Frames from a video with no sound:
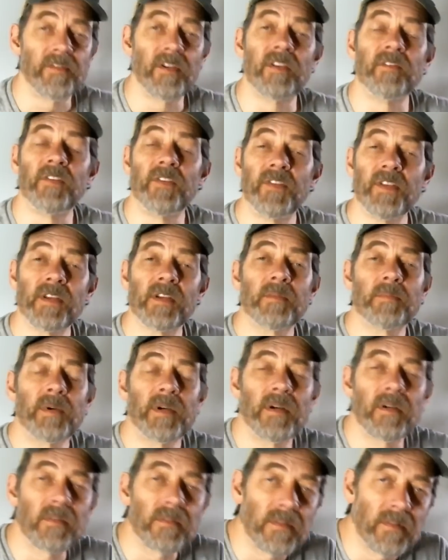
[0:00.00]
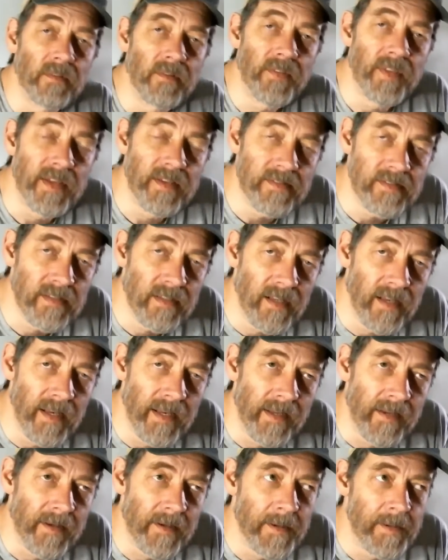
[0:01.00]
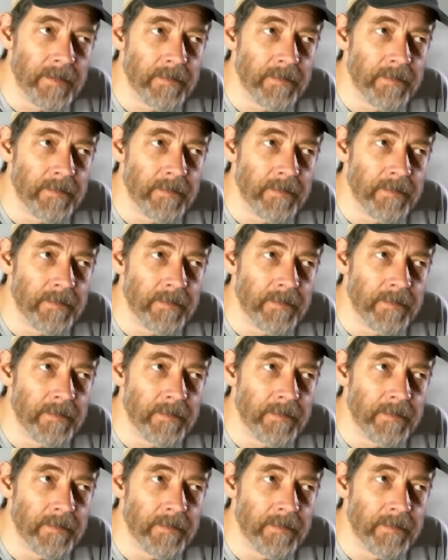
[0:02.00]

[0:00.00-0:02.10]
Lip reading: Now, if you think about things like